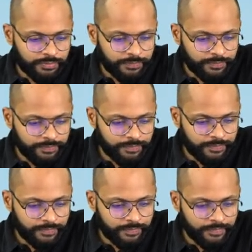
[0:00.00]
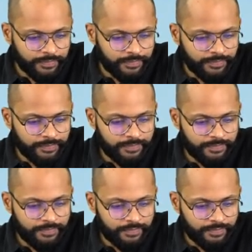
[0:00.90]

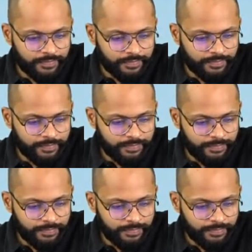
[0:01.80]
No one is speaking in this clip.